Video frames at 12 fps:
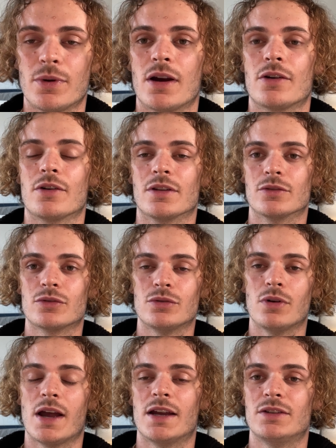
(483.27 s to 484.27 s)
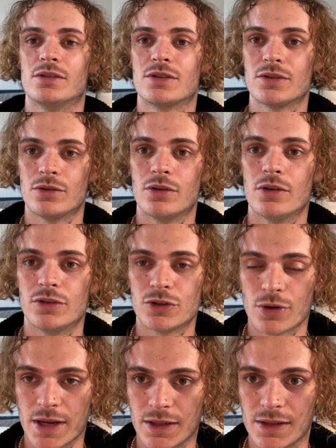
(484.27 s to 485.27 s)
We are going to add also a
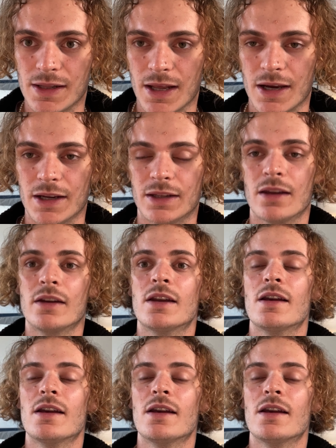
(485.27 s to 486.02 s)
trend line